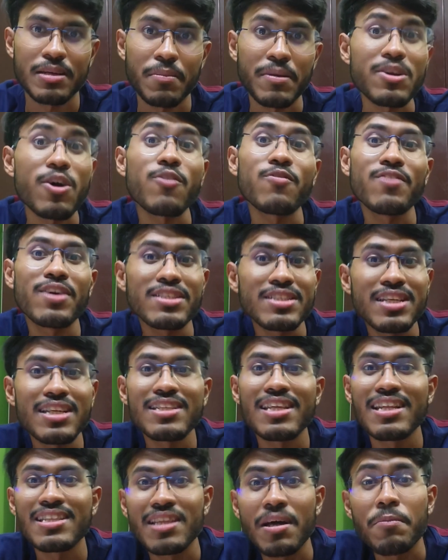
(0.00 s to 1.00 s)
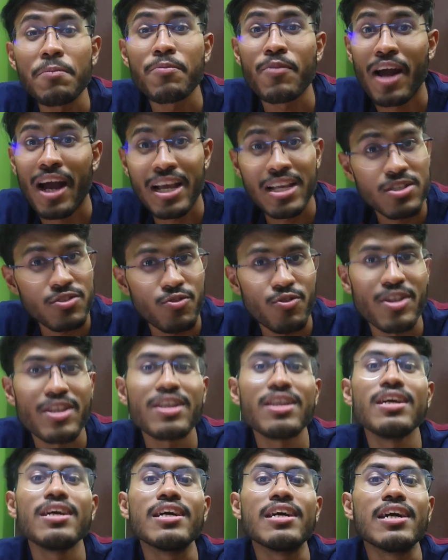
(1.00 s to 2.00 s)
But obviously, then the price will
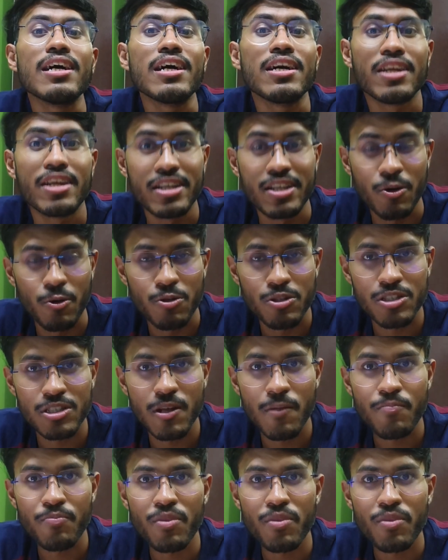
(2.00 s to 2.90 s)
reduce.